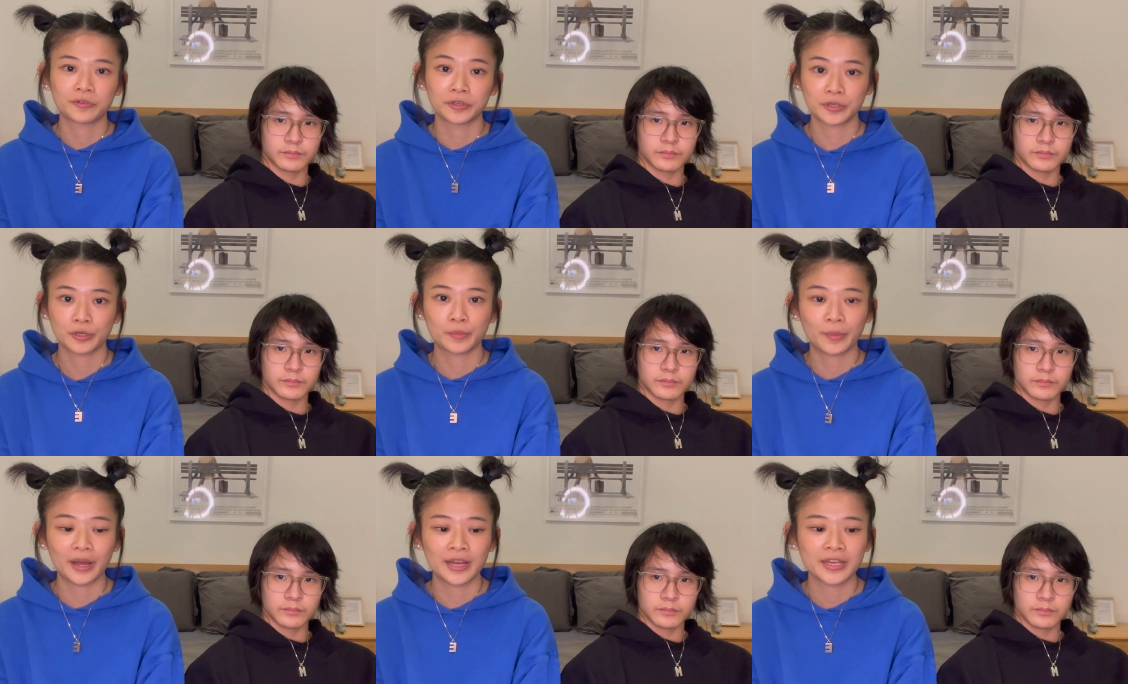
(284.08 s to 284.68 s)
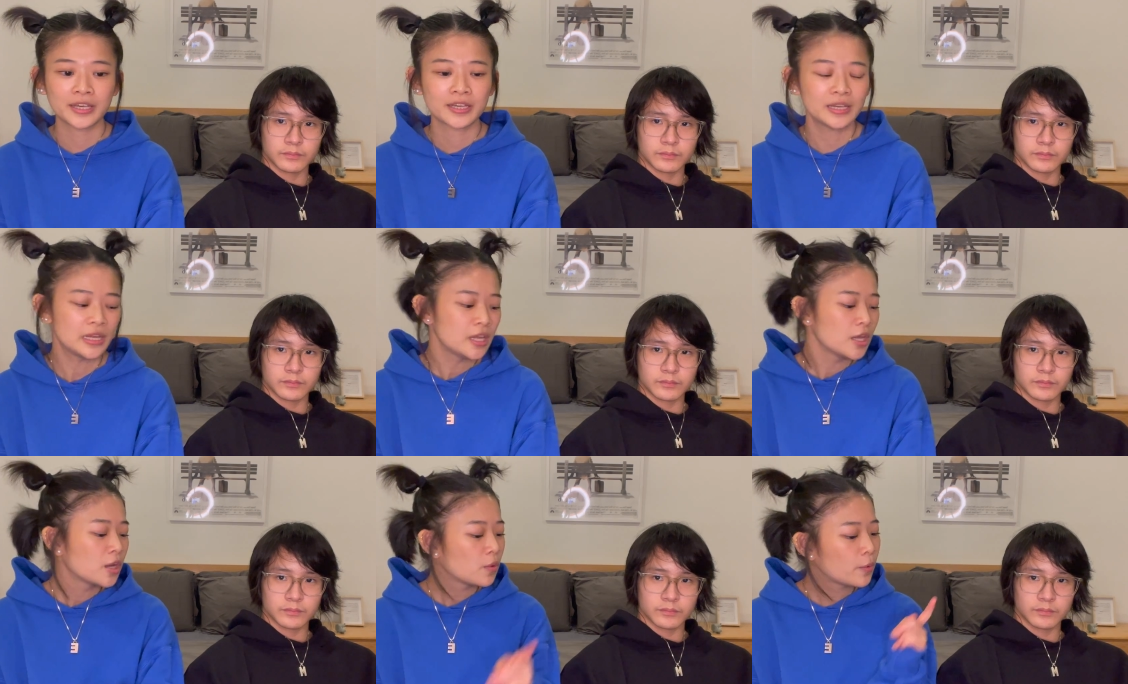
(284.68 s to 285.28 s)
Speaker 1: for you to buy it
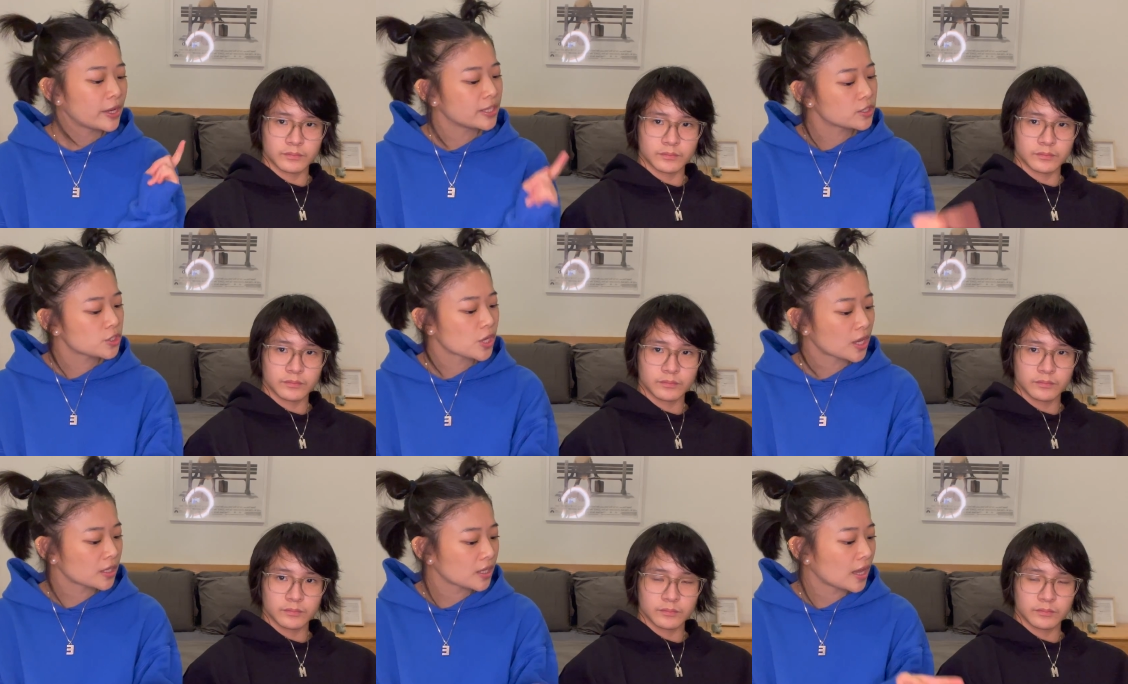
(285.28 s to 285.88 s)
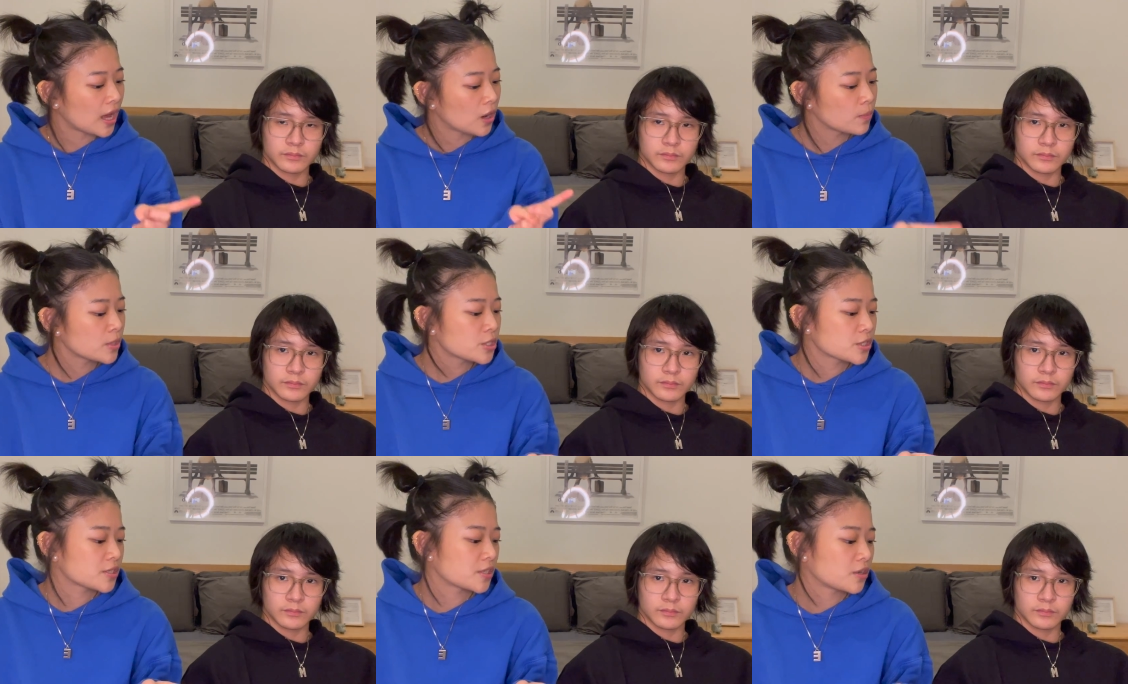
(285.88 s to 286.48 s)
wait check how much
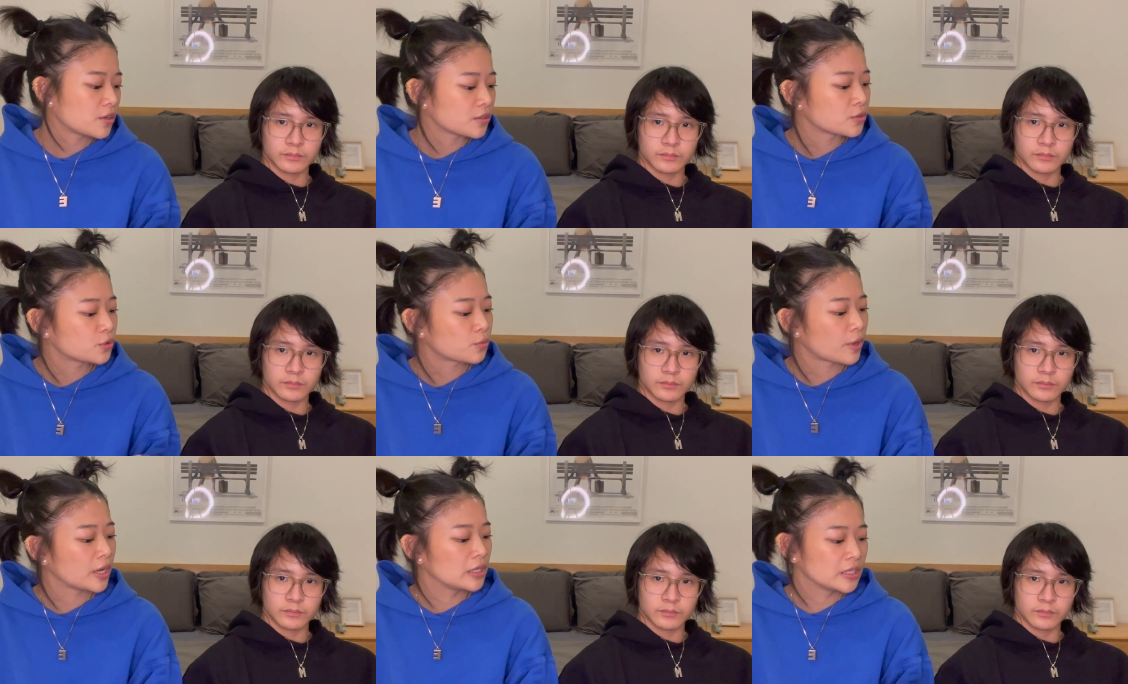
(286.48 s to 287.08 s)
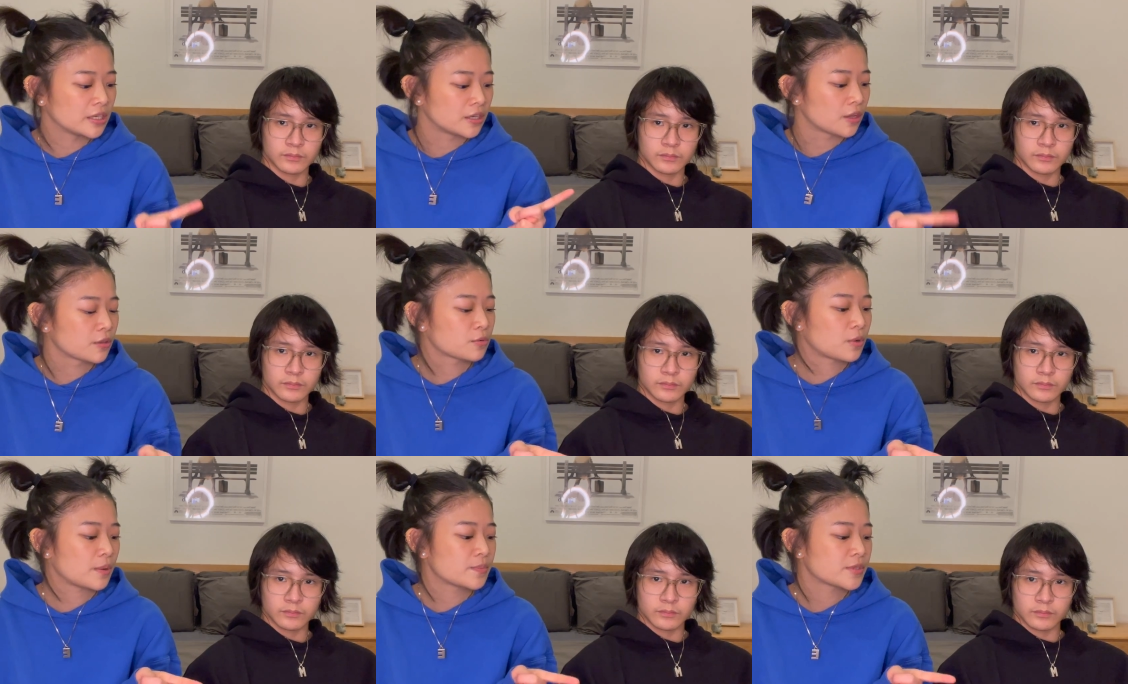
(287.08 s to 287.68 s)
is it on grail and other
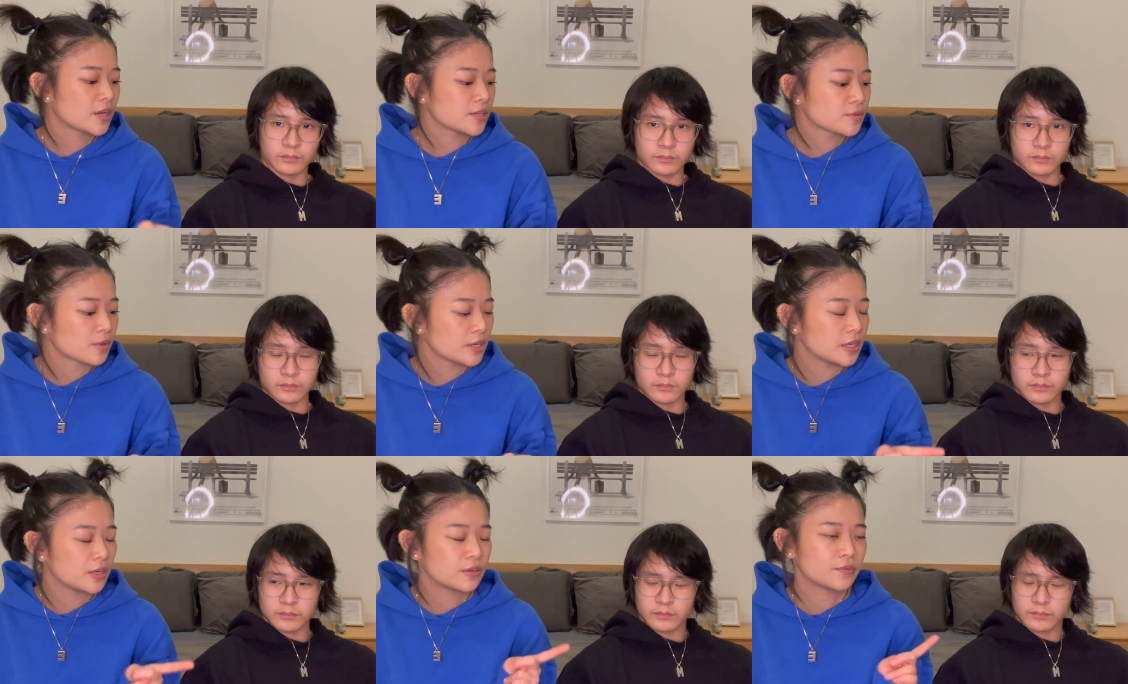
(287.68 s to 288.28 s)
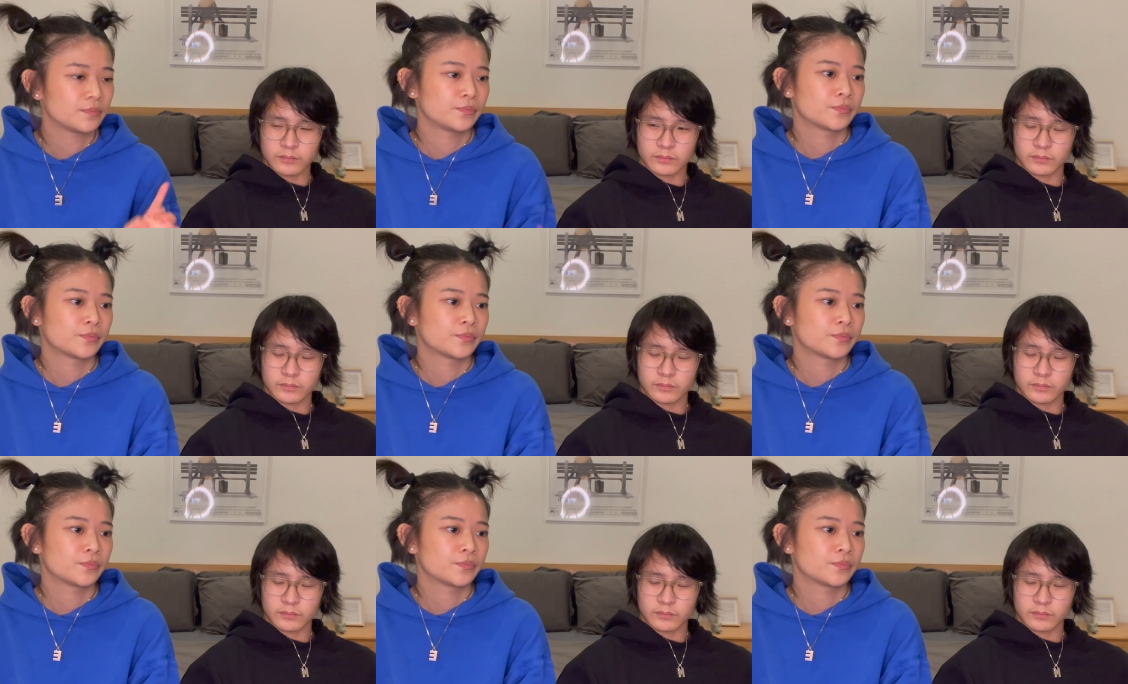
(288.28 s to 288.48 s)
websites right now